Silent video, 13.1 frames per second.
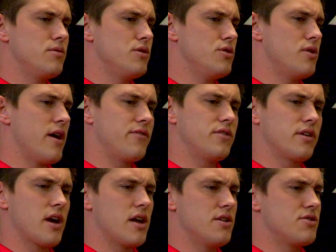you have to
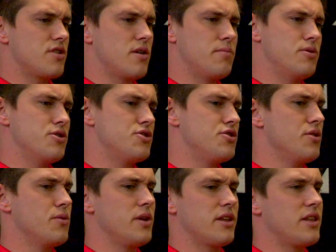kind of start
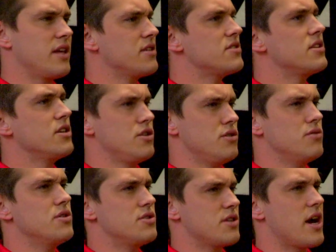pursuing things that you
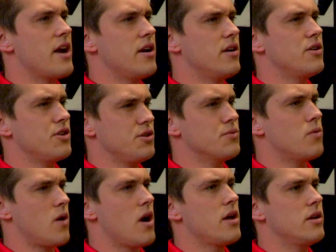desire or you
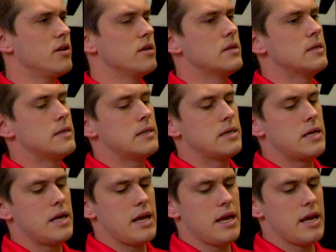want.
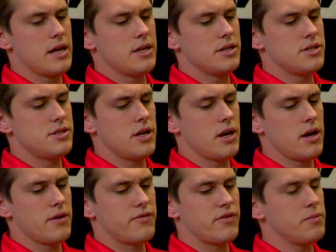And
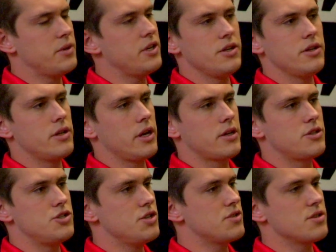for me, like,
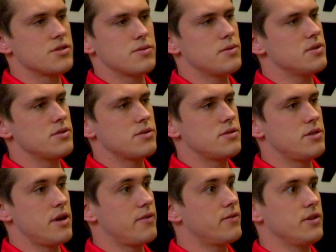Jesus was
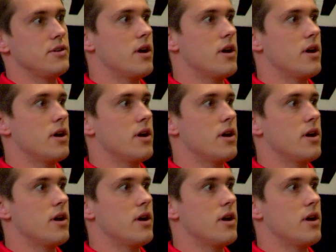definitely